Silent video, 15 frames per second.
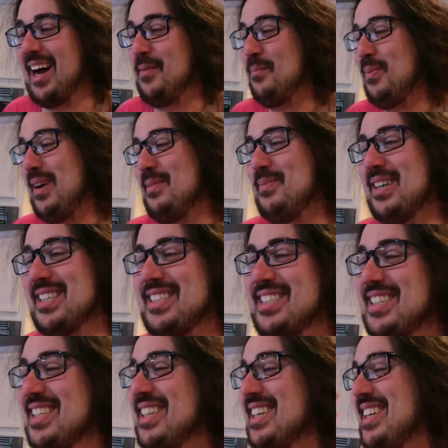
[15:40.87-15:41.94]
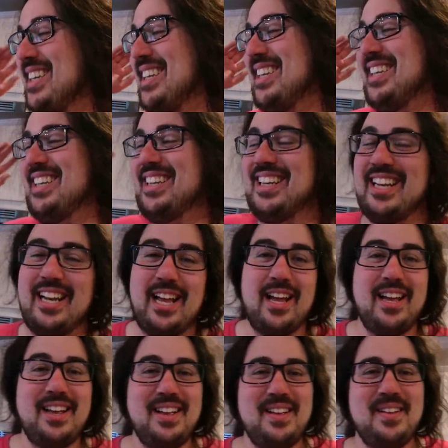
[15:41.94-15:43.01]
I'm pretty much. It
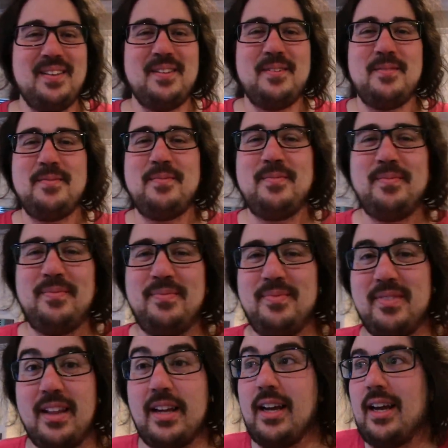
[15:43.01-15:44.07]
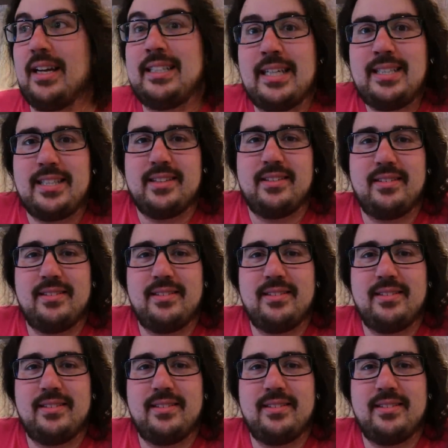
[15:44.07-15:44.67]
doesn't make sense how you came back. It doesn't.